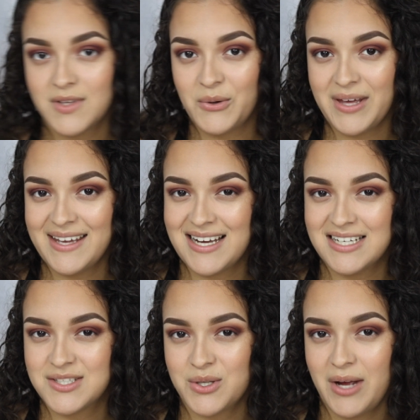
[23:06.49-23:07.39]
Okay
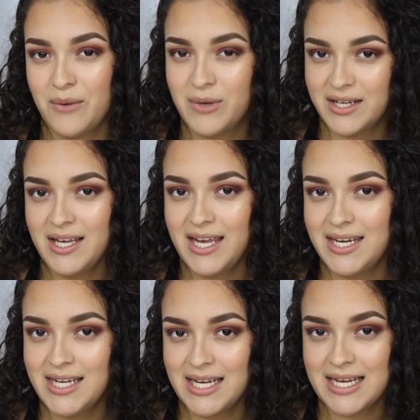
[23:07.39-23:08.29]
guys, so I went ahead
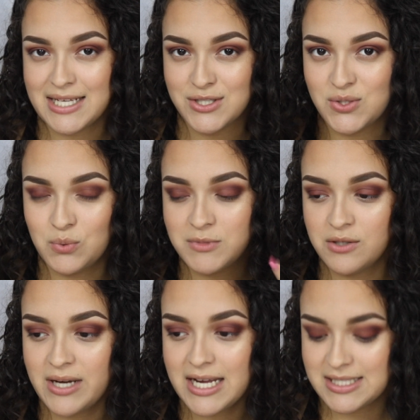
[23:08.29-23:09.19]
and I zoomed you
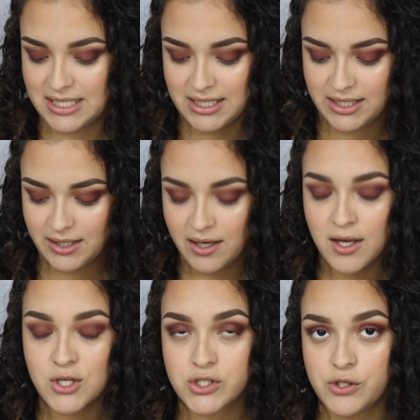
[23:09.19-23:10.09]
guys in
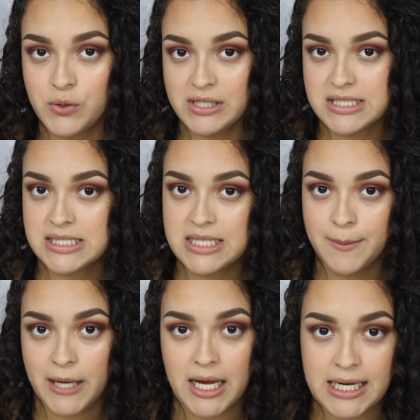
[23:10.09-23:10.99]
so you can see
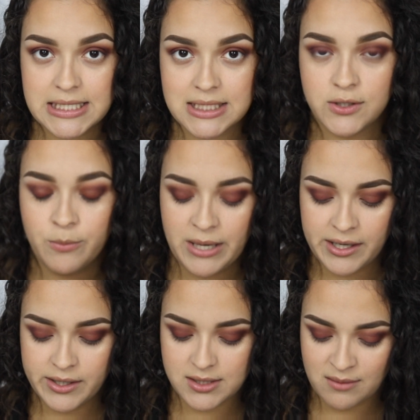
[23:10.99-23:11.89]
my eyes a little
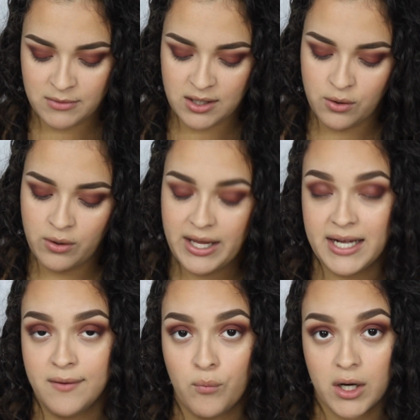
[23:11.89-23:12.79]
better, because I'm going to go
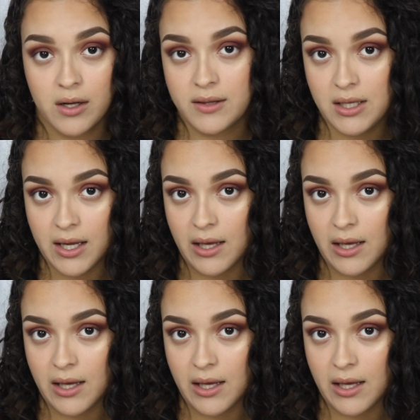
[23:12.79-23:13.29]
ahead and work on the